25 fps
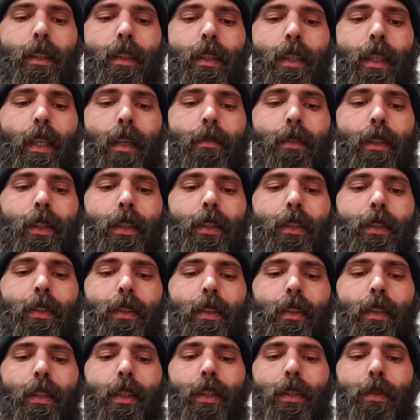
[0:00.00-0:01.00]
after
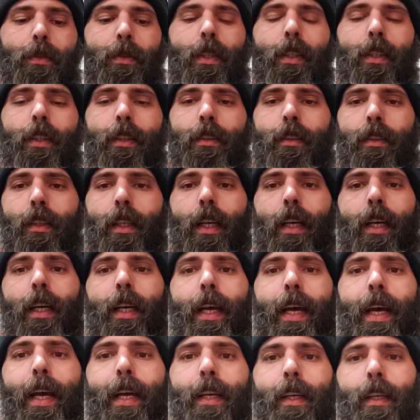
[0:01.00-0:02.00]
using this one,
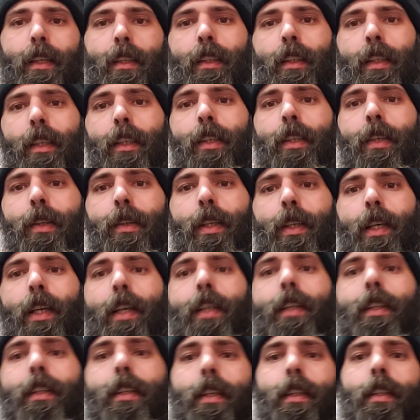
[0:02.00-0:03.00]
it had a clear coat
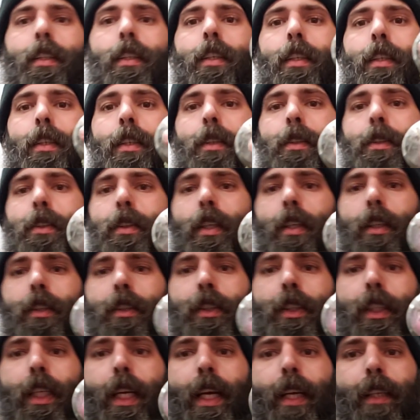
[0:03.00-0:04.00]
on it. The clear coat's all
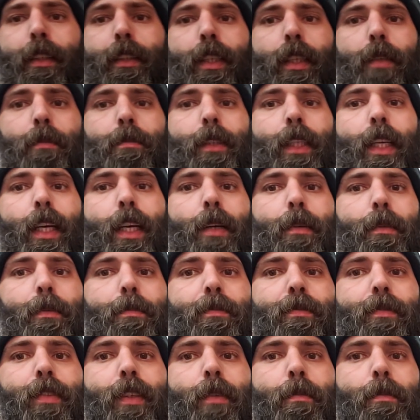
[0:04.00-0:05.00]
jacked up now
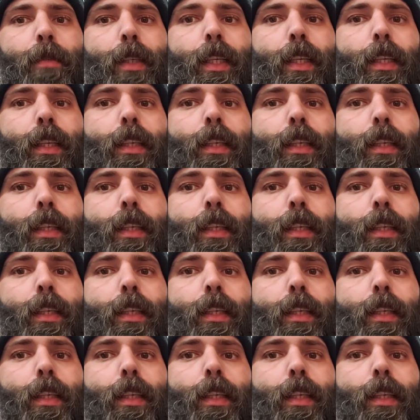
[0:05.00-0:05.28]
from